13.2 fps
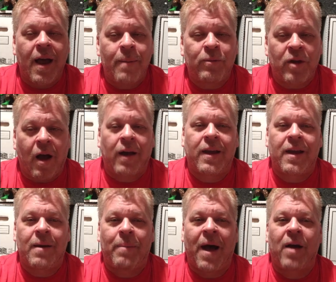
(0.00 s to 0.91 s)
I am
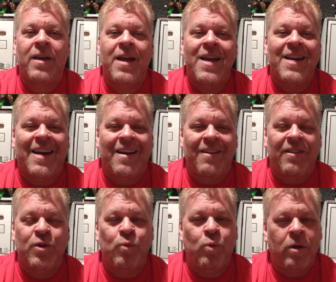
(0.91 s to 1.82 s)
talking about
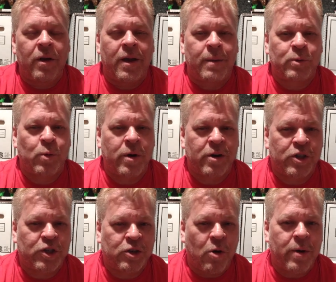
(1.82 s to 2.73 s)
Caroline Williams. We are
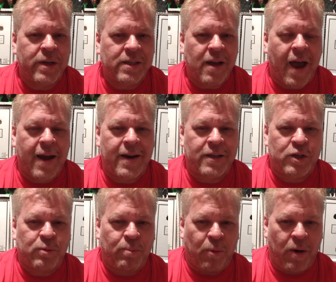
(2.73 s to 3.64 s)
so excited
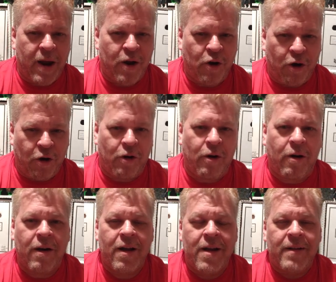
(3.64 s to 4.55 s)
to bring
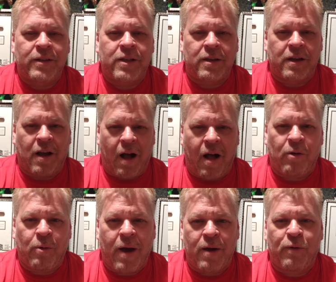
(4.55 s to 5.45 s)
her to the
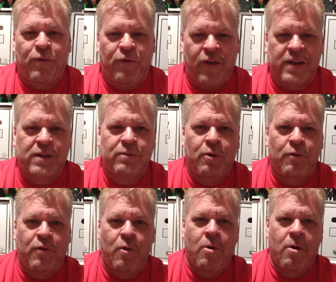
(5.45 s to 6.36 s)
Colorado Festival
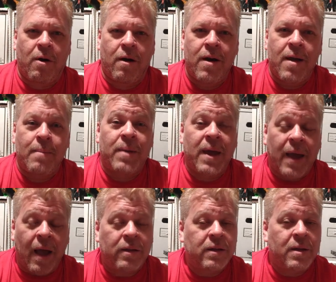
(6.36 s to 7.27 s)
of Horror being
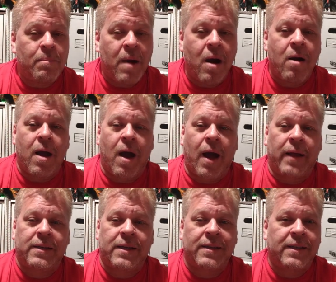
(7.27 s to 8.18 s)
held at the
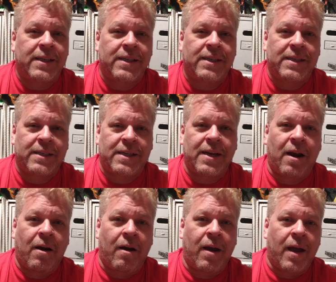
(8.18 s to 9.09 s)
Marriott in the DTC
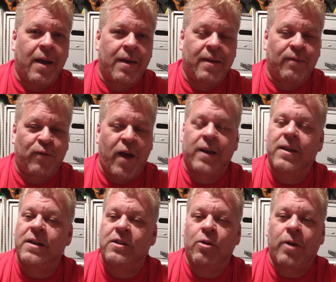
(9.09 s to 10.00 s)
area. In fact,
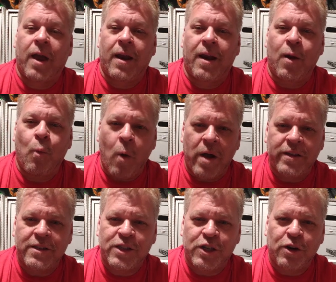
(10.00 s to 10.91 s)
it is located at
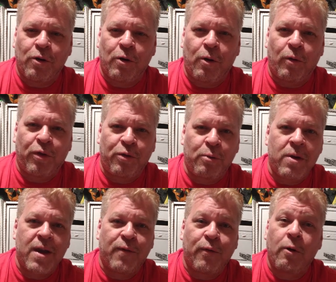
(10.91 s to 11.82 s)

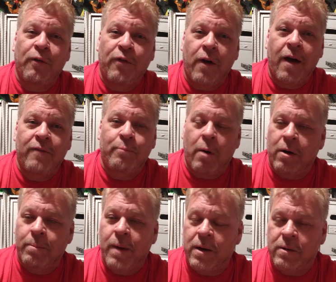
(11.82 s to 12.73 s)
10345
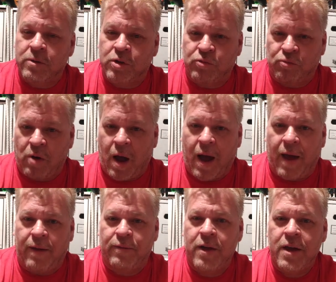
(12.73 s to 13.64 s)
Park Meadows
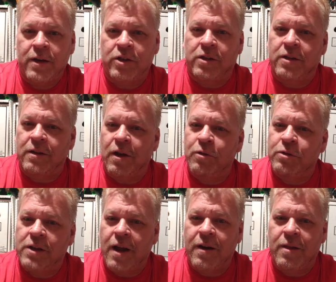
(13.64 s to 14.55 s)
Drive, just on the other
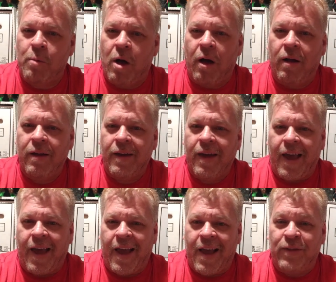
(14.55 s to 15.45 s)
side of the mall,
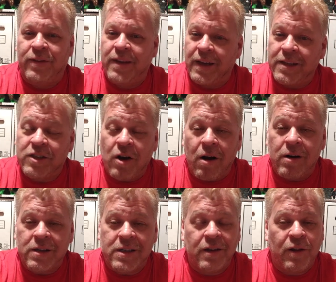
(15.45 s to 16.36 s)
and tickets
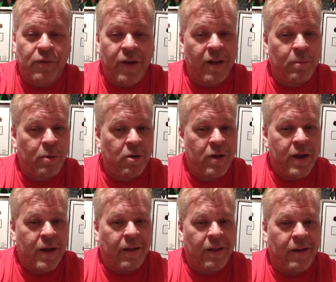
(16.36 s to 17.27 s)
are still available.
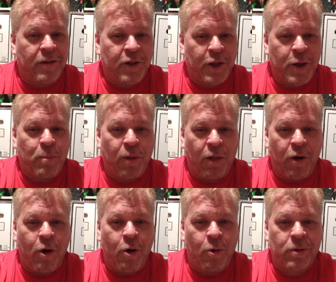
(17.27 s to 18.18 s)
Click on the link
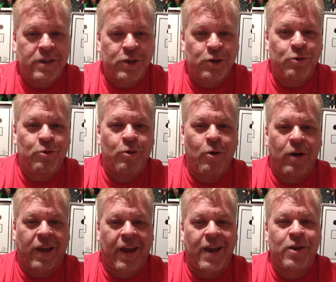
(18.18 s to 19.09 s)
below to
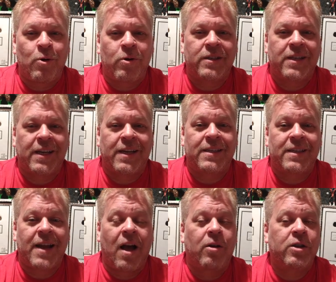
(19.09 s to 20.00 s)
get your tickets
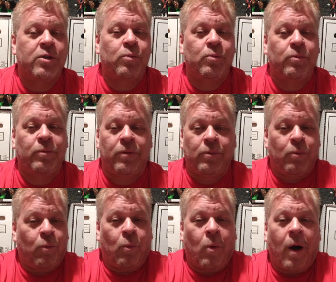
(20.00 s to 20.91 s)
now because
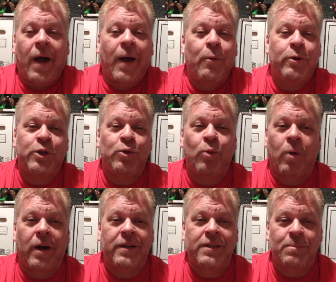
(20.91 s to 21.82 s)
why would you
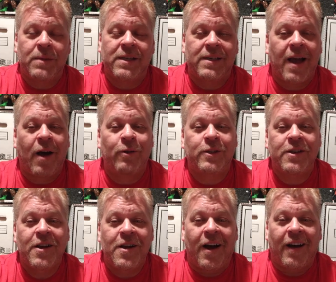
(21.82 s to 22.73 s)
want to miss out
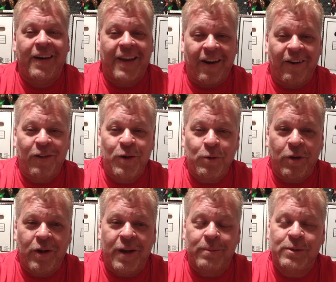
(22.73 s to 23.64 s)
on Caroline
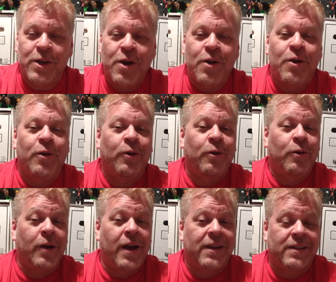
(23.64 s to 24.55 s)
Williams,
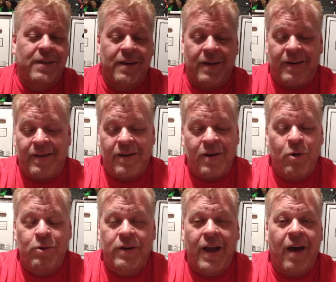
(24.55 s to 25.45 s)
who has
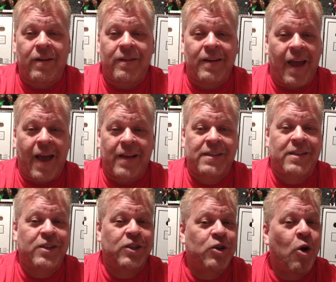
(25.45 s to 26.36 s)
no doubt has
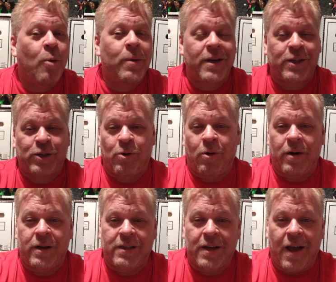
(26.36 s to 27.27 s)
so many
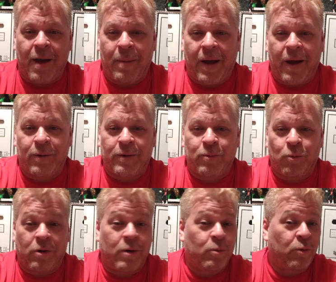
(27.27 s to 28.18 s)
stories about
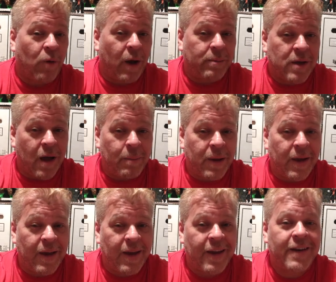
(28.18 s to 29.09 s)
working with Rob
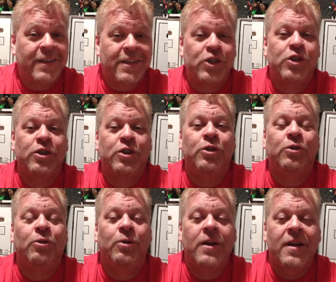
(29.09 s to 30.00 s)
Zombie, in addition
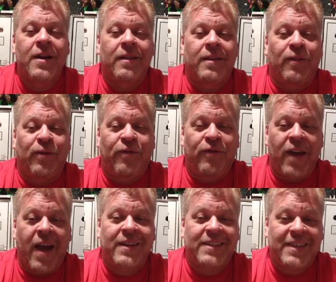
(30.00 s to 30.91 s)
to the
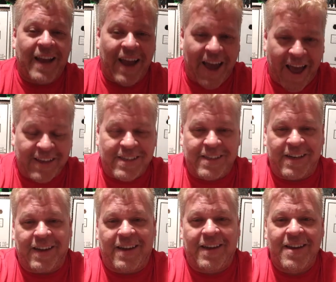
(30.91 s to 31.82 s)

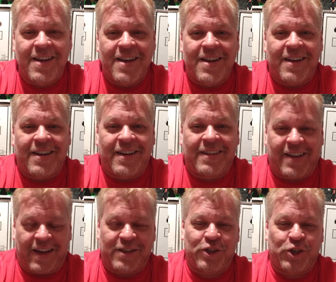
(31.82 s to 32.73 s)
fantastic
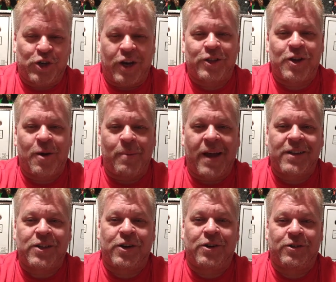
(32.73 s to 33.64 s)
Texas Chainsaw
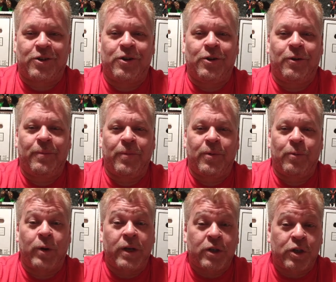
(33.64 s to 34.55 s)
Massacre 2
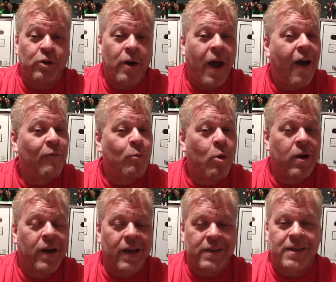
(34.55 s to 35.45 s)
we do have
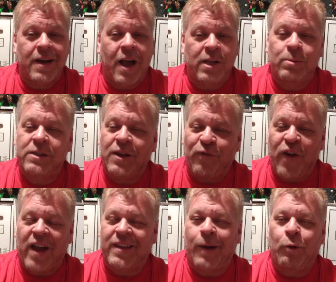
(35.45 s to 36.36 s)
more guest announcements. In
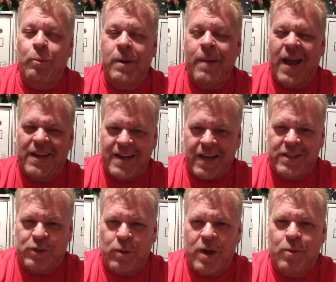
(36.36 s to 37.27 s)
fact, I will be back
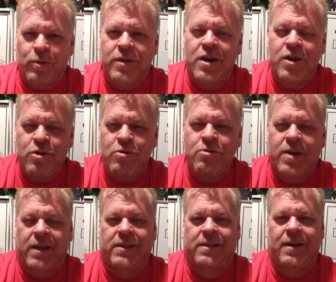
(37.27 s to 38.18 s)
next week with a new
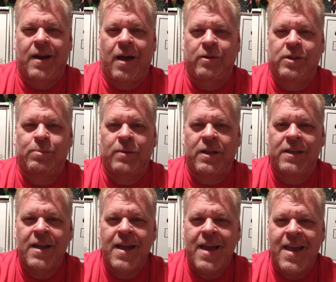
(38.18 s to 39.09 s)
guest announcement.